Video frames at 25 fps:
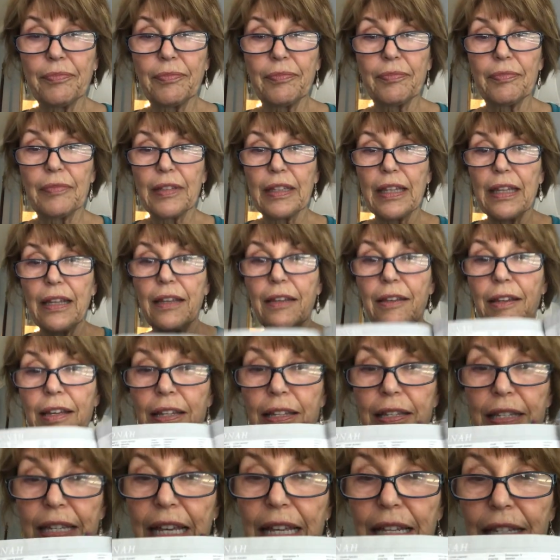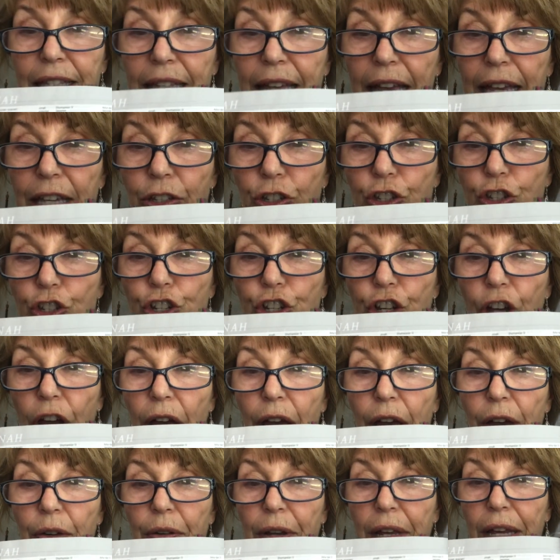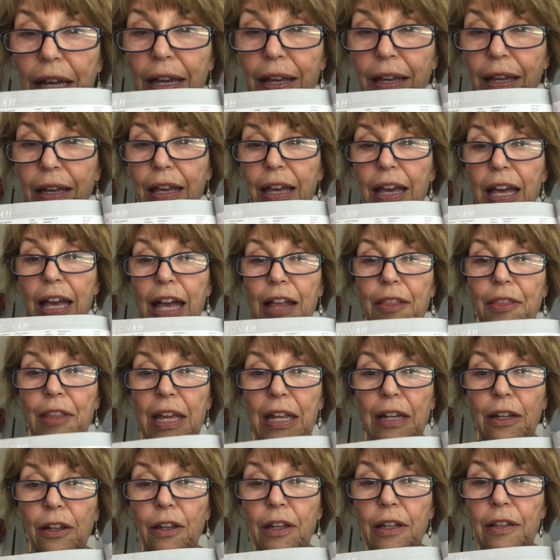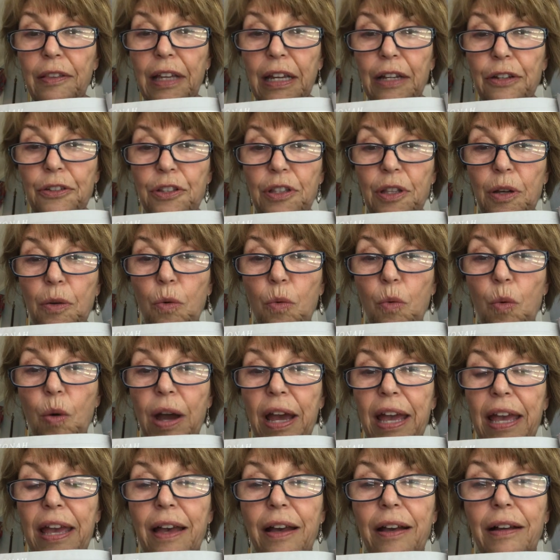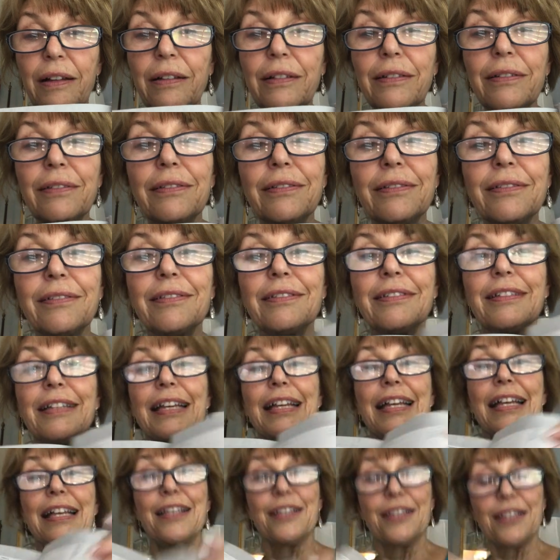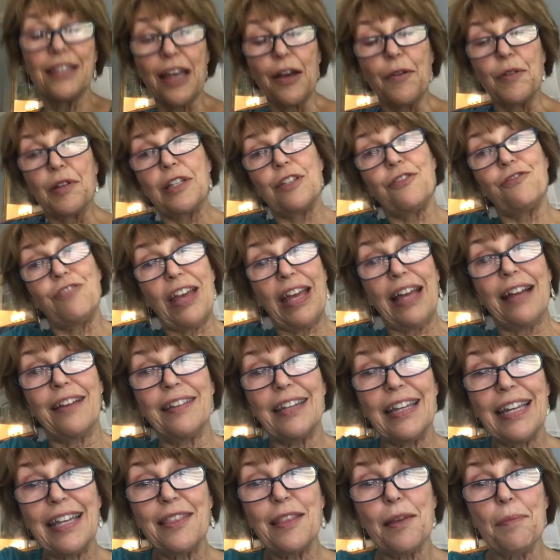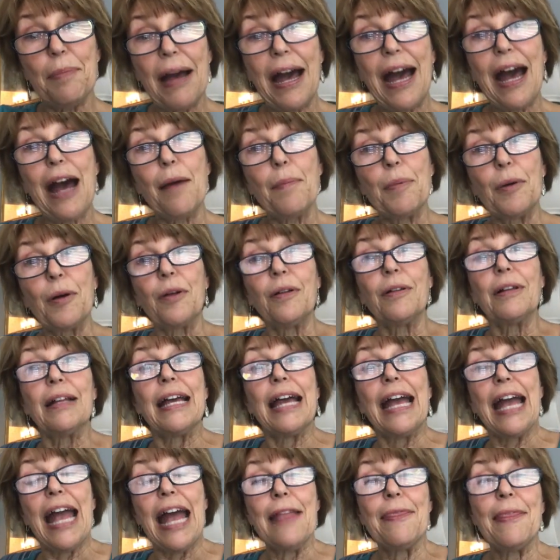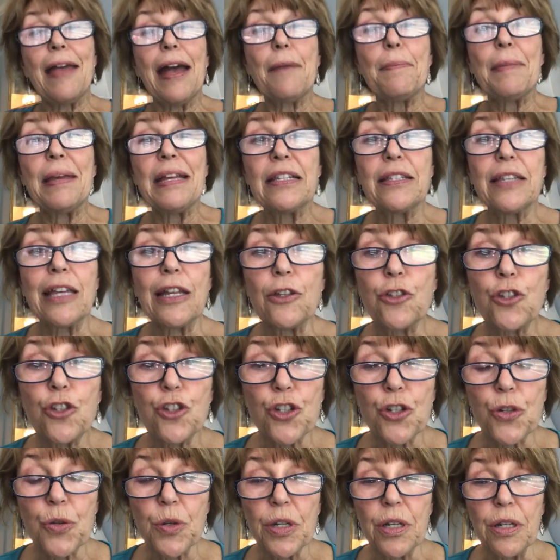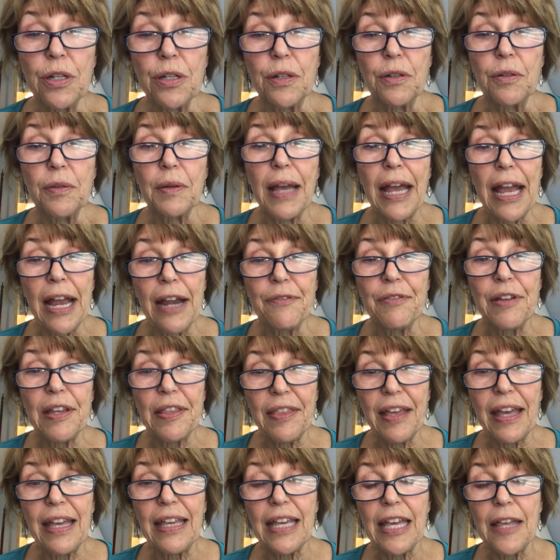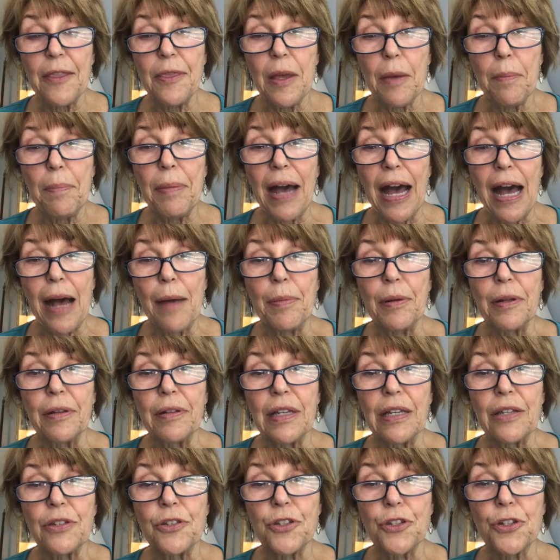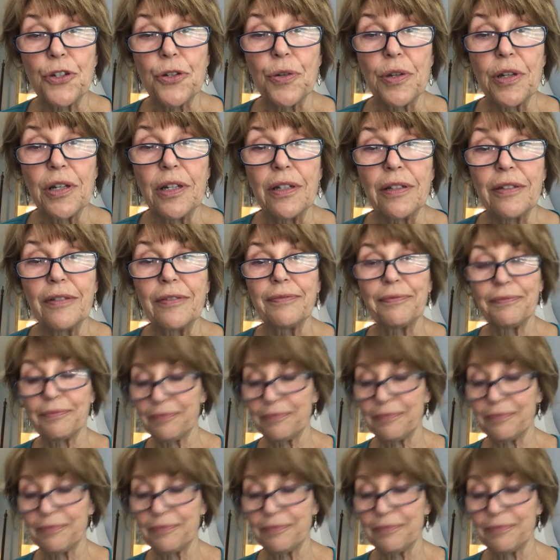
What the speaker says: You can see it says Jonah. And look, there's the whale. So it's found in the Bible, and that means it's true. Everything in the Bible is true.